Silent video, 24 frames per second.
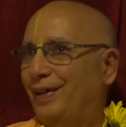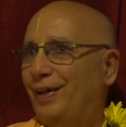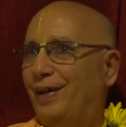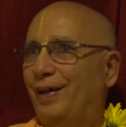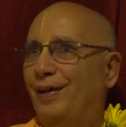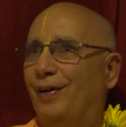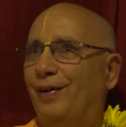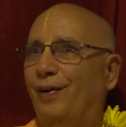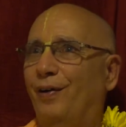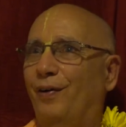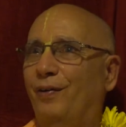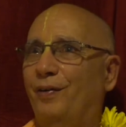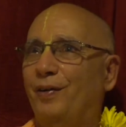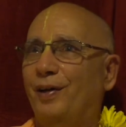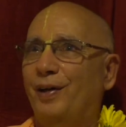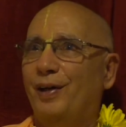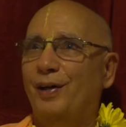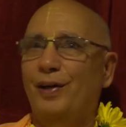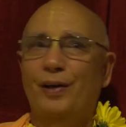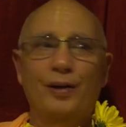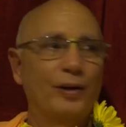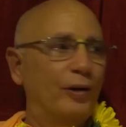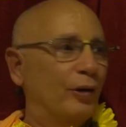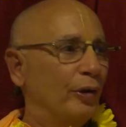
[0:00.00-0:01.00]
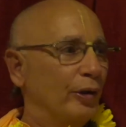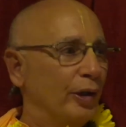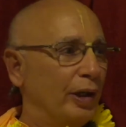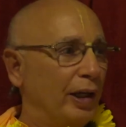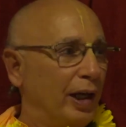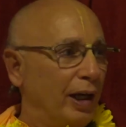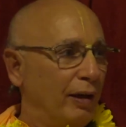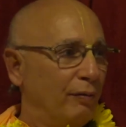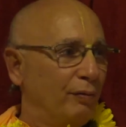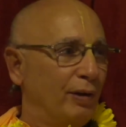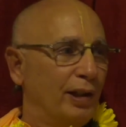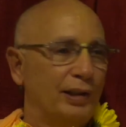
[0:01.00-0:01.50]
You know,
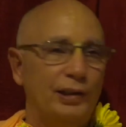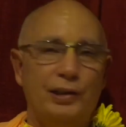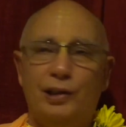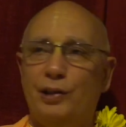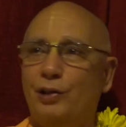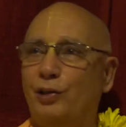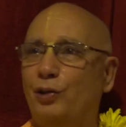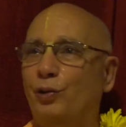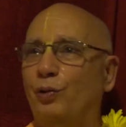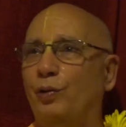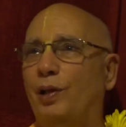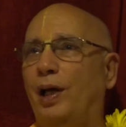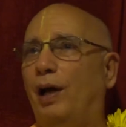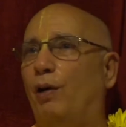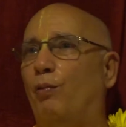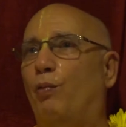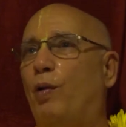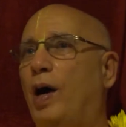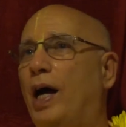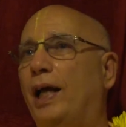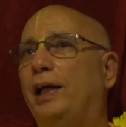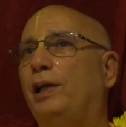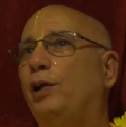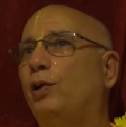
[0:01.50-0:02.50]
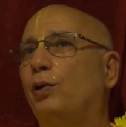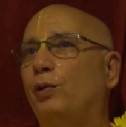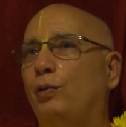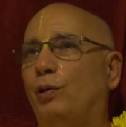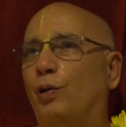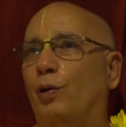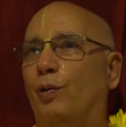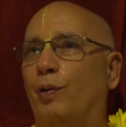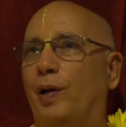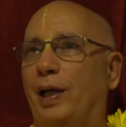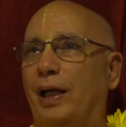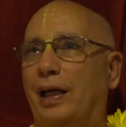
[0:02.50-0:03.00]
Gurudev doesn't do that. Why are you
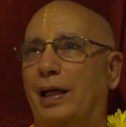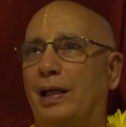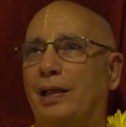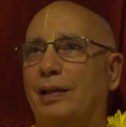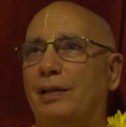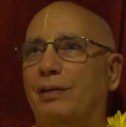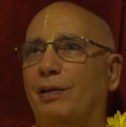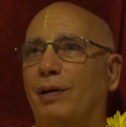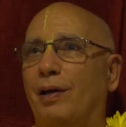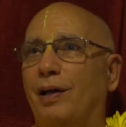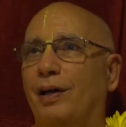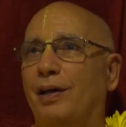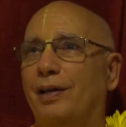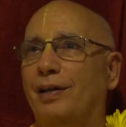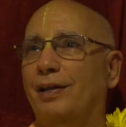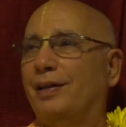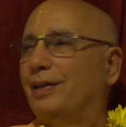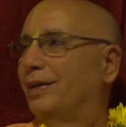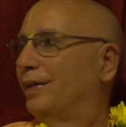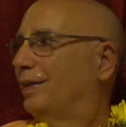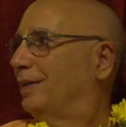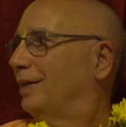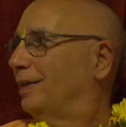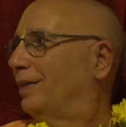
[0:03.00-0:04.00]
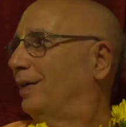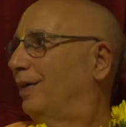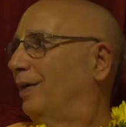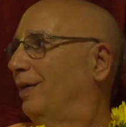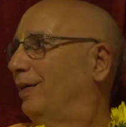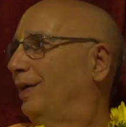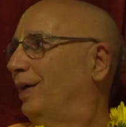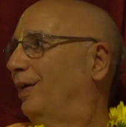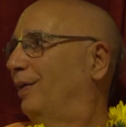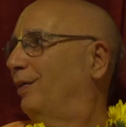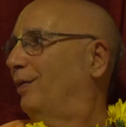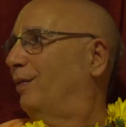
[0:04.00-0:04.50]
doing it? So,
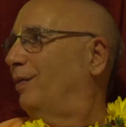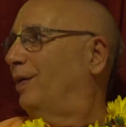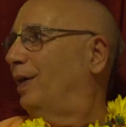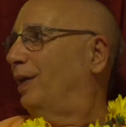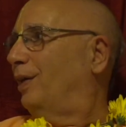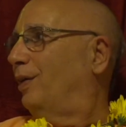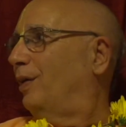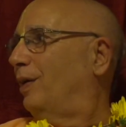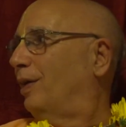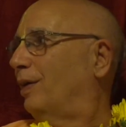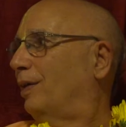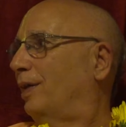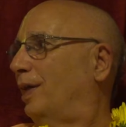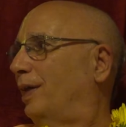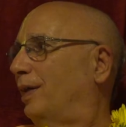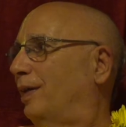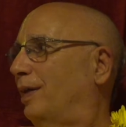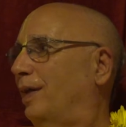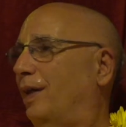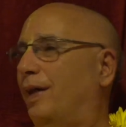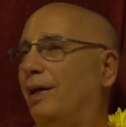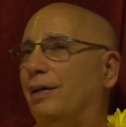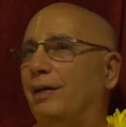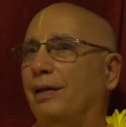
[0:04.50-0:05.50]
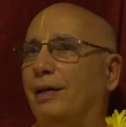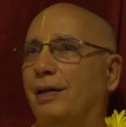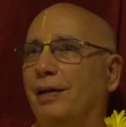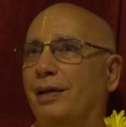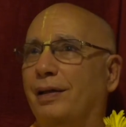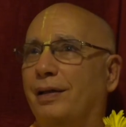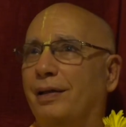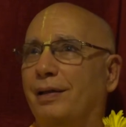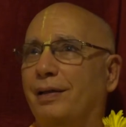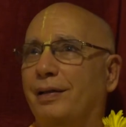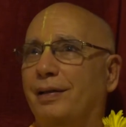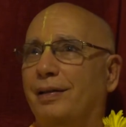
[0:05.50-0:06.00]
you know, I thought like that.
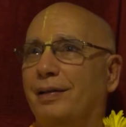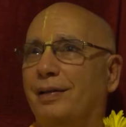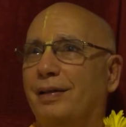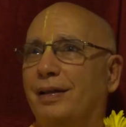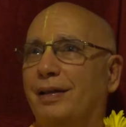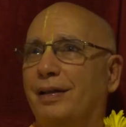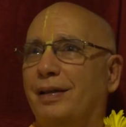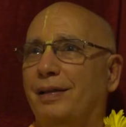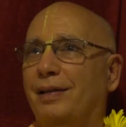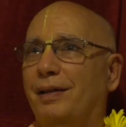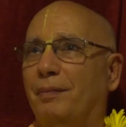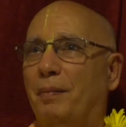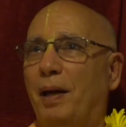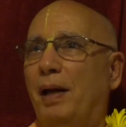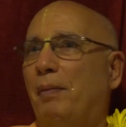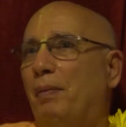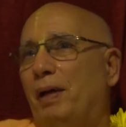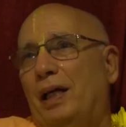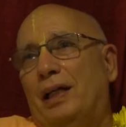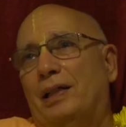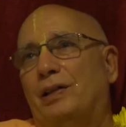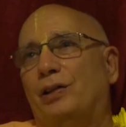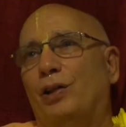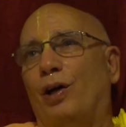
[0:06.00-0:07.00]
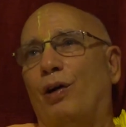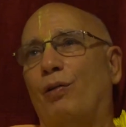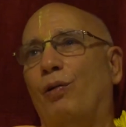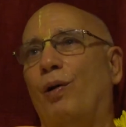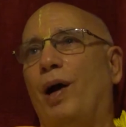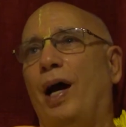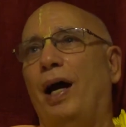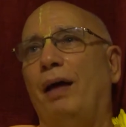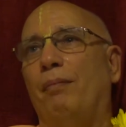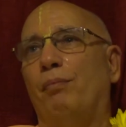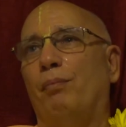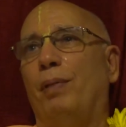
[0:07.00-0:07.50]
Maybe it's all
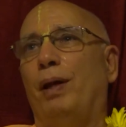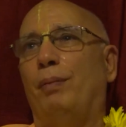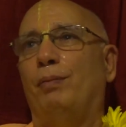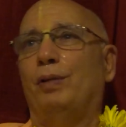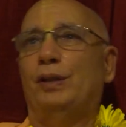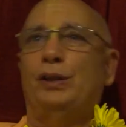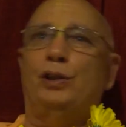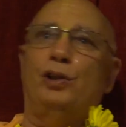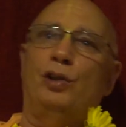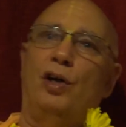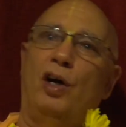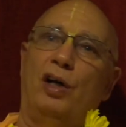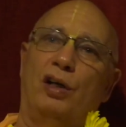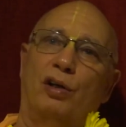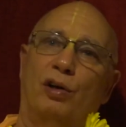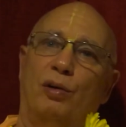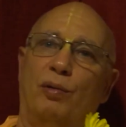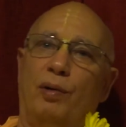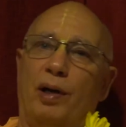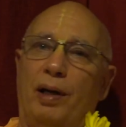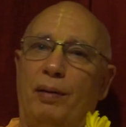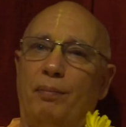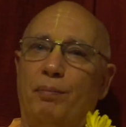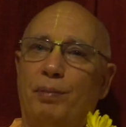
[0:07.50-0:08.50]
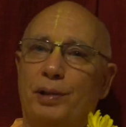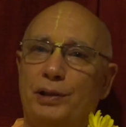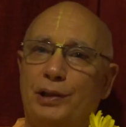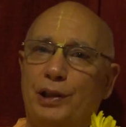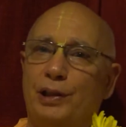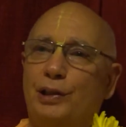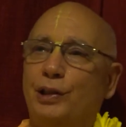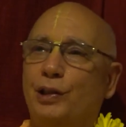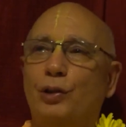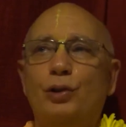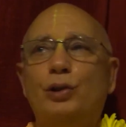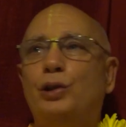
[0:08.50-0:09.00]
right. Maybe it's not all right. But
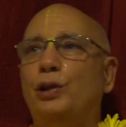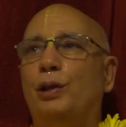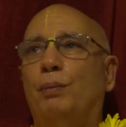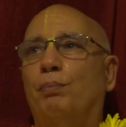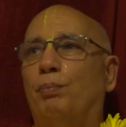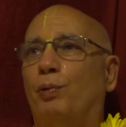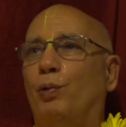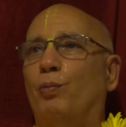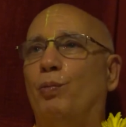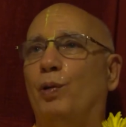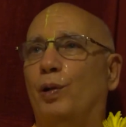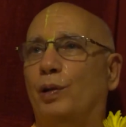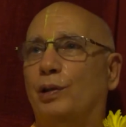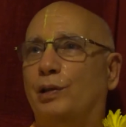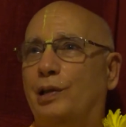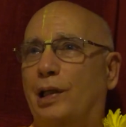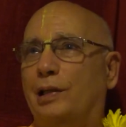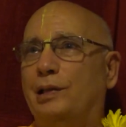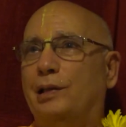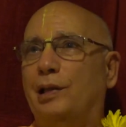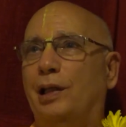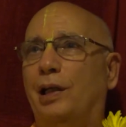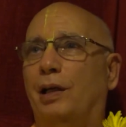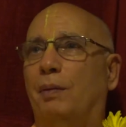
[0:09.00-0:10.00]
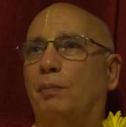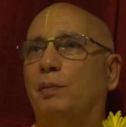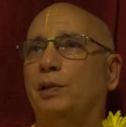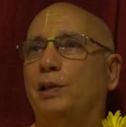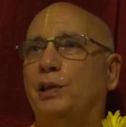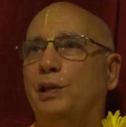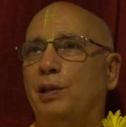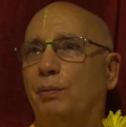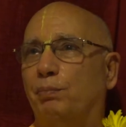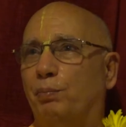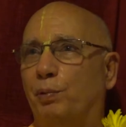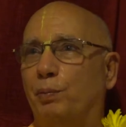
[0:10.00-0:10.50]
just those simple words. I said, I'm a
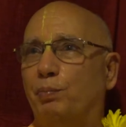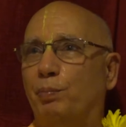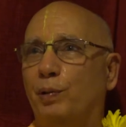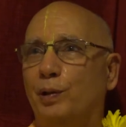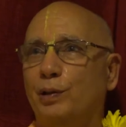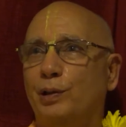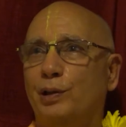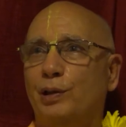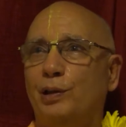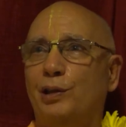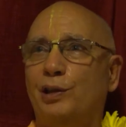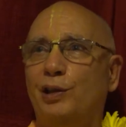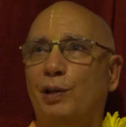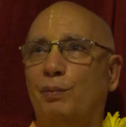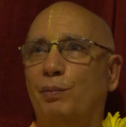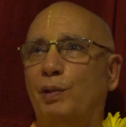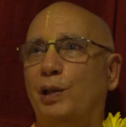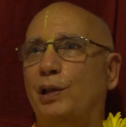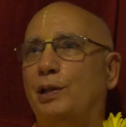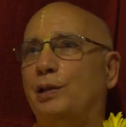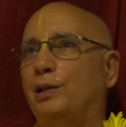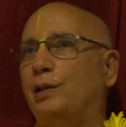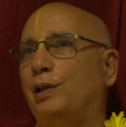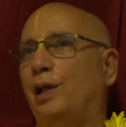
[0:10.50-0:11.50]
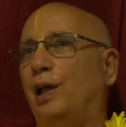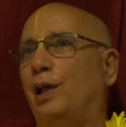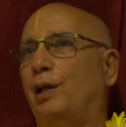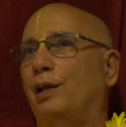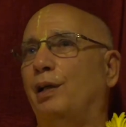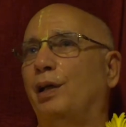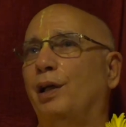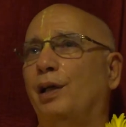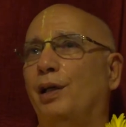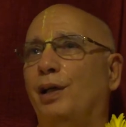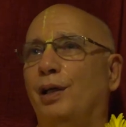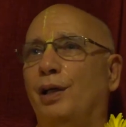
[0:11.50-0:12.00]
simple person. Somebody said,
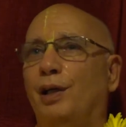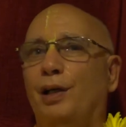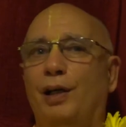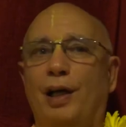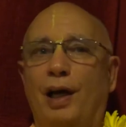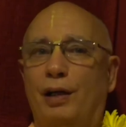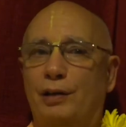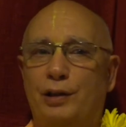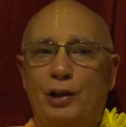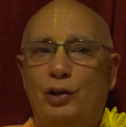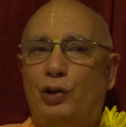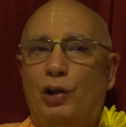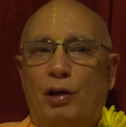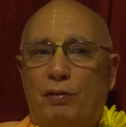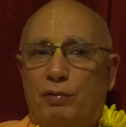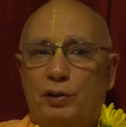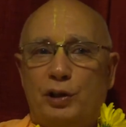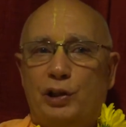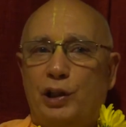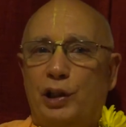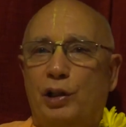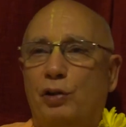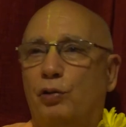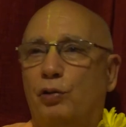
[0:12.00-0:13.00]
did you ever see